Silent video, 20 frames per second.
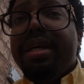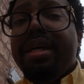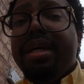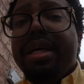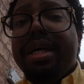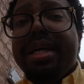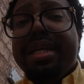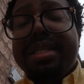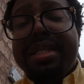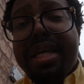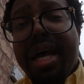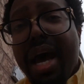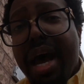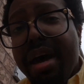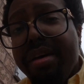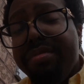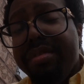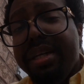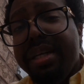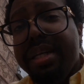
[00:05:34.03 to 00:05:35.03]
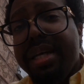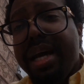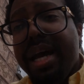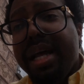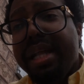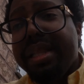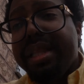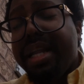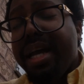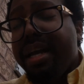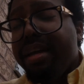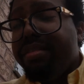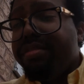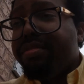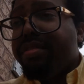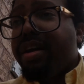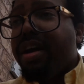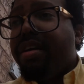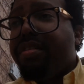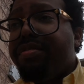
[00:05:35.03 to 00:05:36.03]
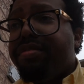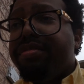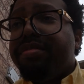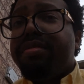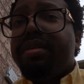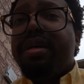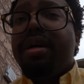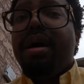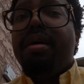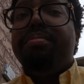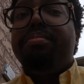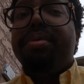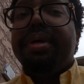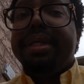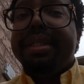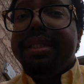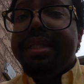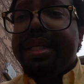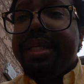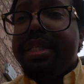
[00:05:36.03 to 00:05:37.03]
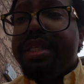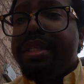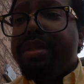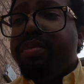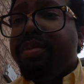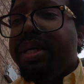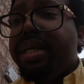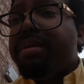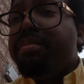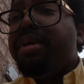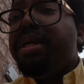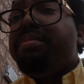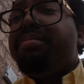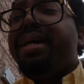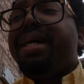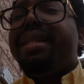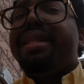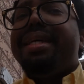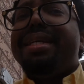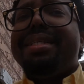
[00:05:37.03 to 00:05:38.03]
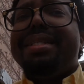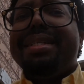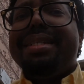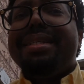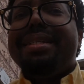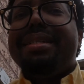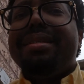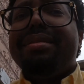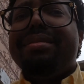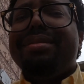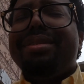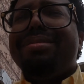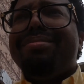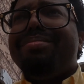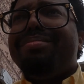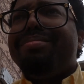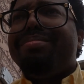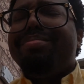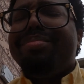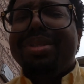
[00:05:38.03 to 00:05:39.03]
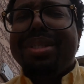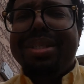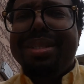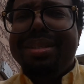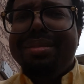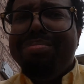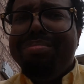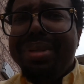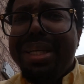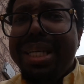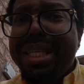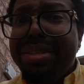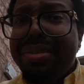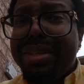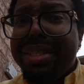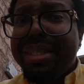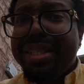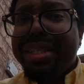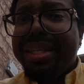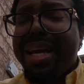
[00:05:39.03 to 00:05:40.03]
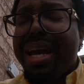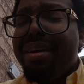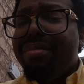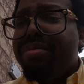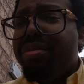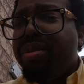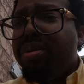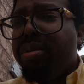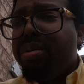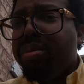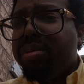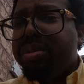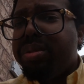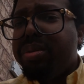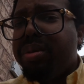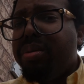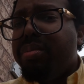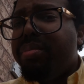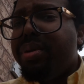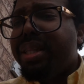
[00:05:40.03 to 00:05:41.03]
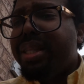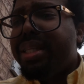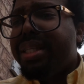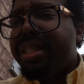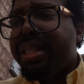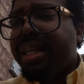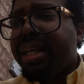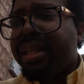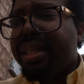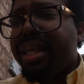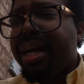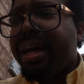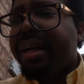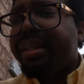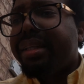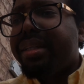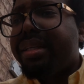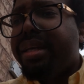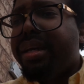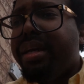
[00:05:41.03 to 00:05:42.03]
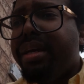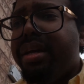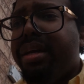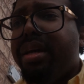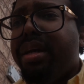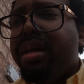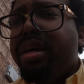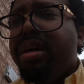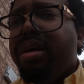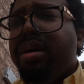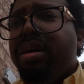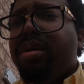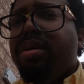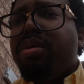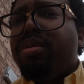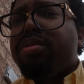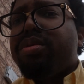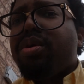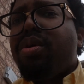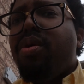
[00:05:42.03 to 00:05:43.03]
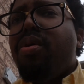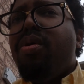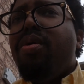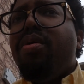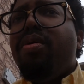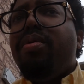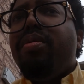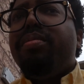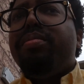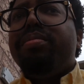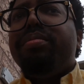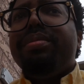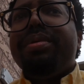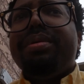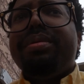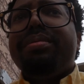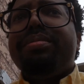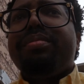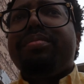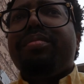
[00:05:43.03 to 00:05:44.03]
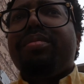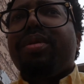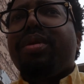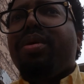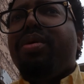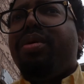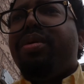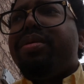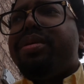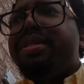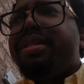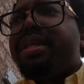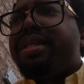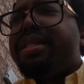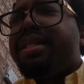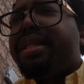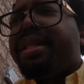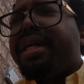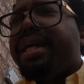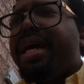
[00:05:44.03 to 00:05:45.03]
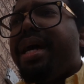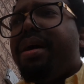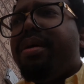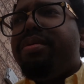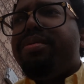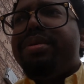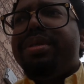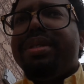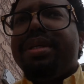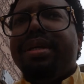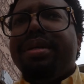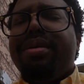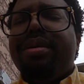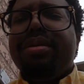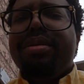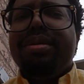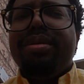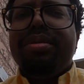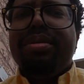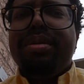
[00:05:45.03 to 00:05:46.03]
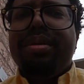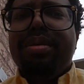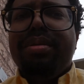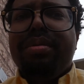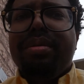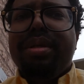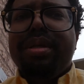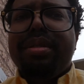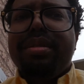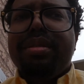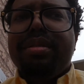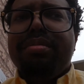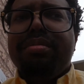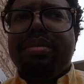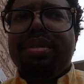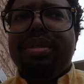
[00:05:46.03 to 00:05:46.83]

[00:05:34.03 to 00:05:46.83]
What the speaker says: is having a life of abundance. What I mean by this is just be interested, have goals. Don't be the chick that goes home or sits on the couch and all you do is,